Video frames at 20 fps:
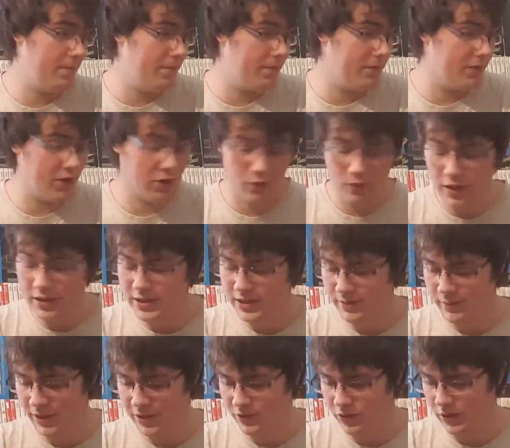there was
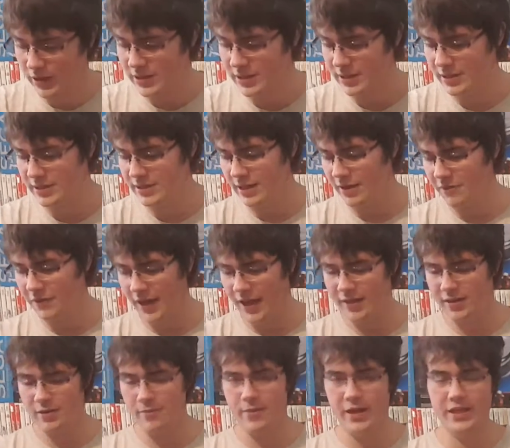some interesting stuff
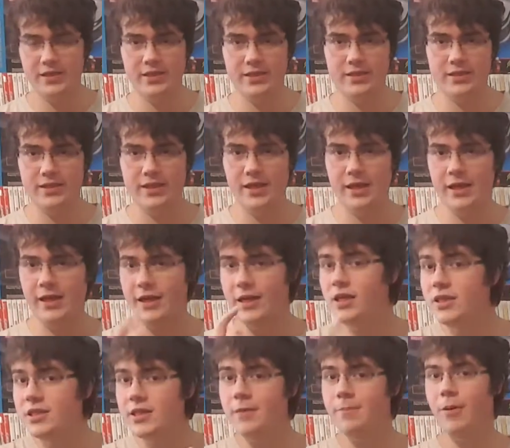at the Mason City
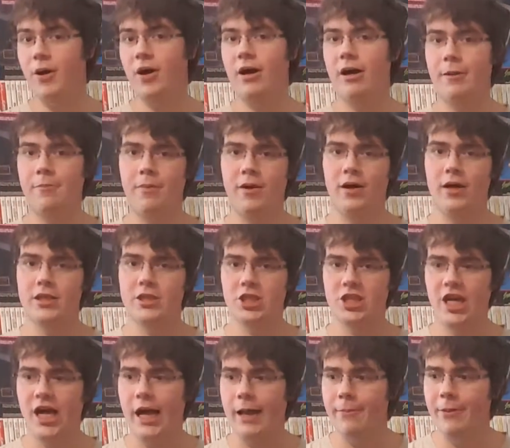Easy Pawn
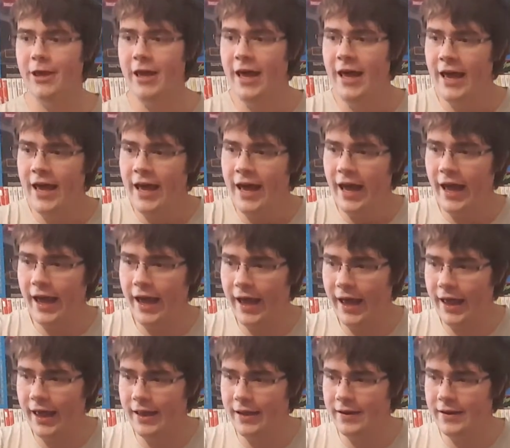shop.
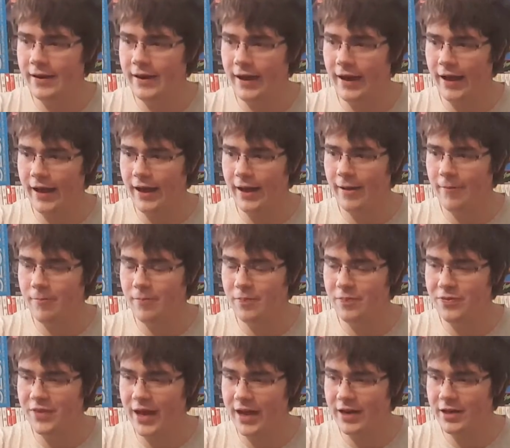And
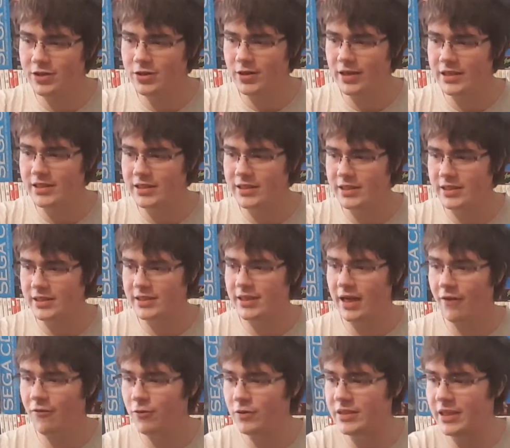that interesting
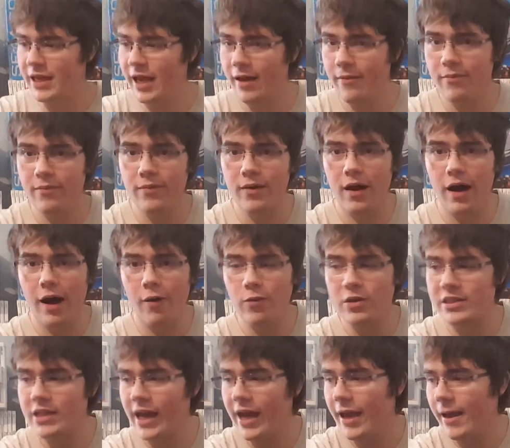stuff was a
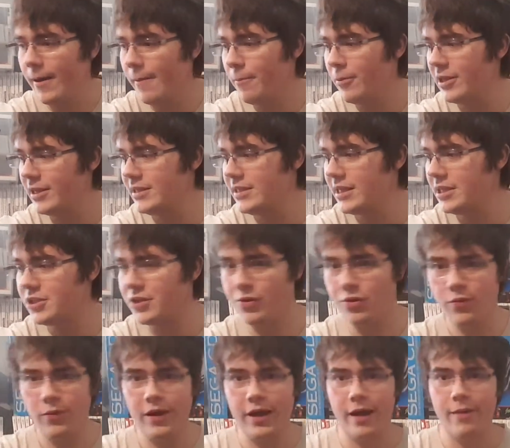PlayStation
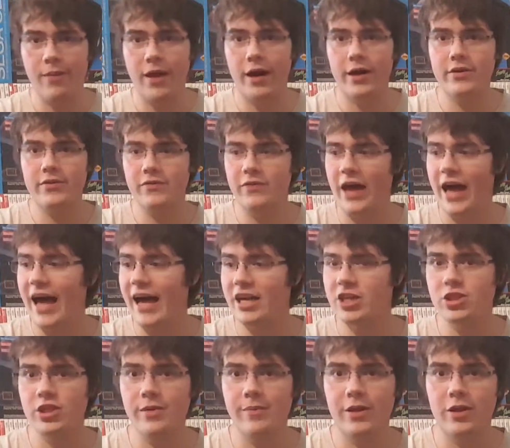3 game that I've
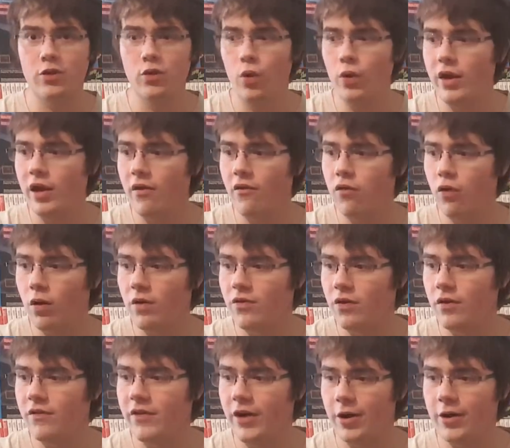actually been looking for
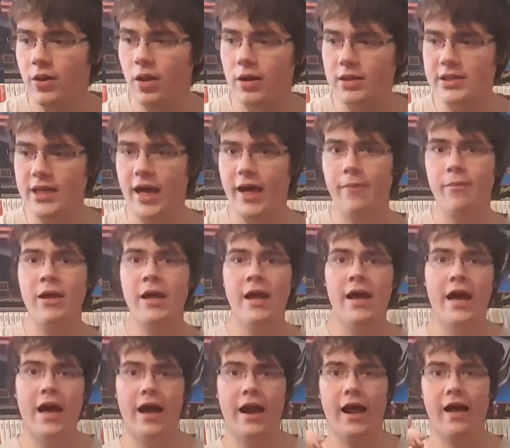a very long time
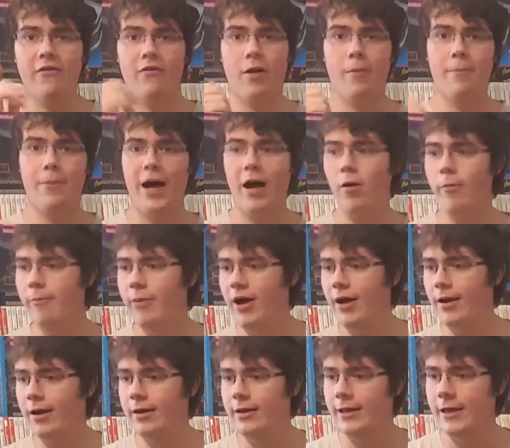and have about
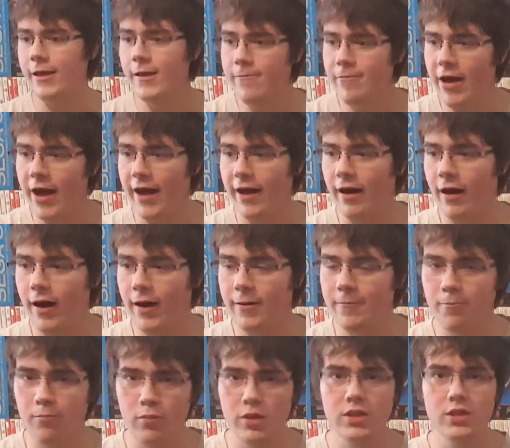bought on eBay
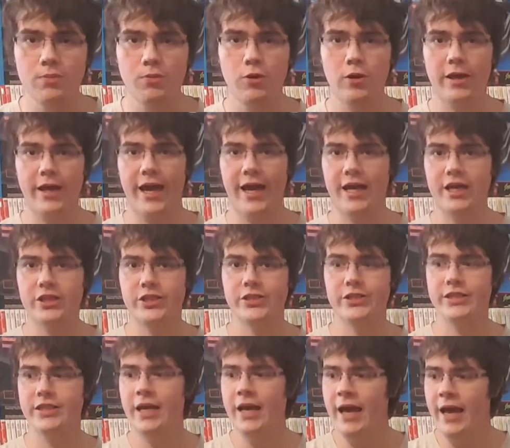on multiple
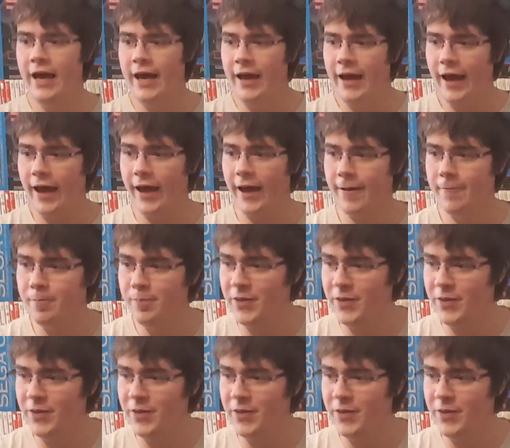occasions. And